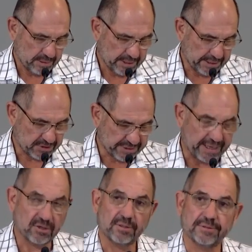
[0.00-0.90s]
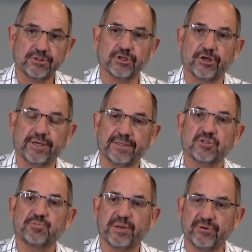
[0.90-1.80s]
It is now concerning
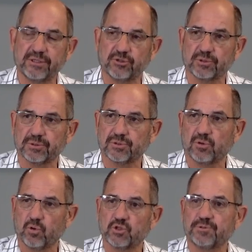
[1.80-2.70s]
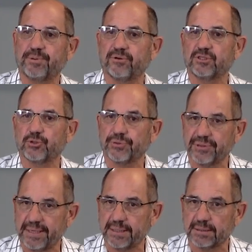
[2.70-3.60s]
spirituals or spiritual
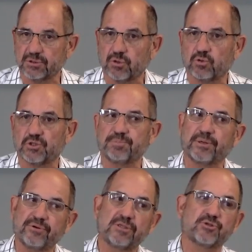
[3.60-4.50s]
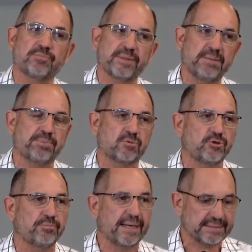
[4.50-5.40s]
things or spiritual people,
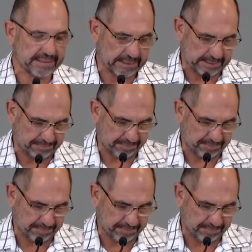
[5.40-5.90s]
pneumatica.